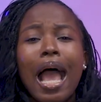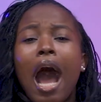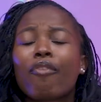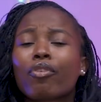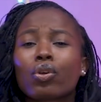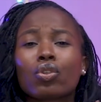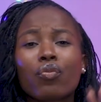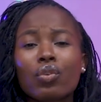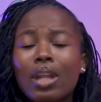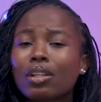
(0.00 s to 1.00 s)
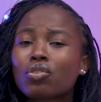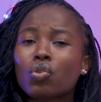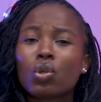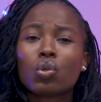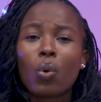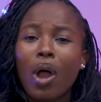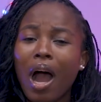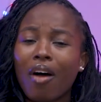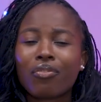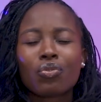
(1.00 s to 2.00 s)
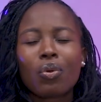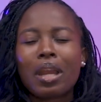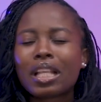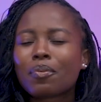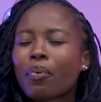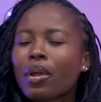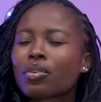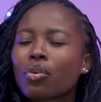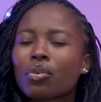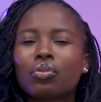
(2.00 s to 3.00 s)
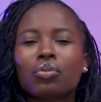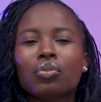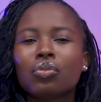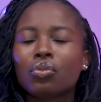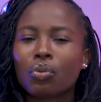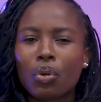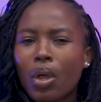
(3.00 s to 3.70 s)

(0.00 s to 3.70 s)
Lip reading: And for those of you that you know you don't have, don't let pressure do you.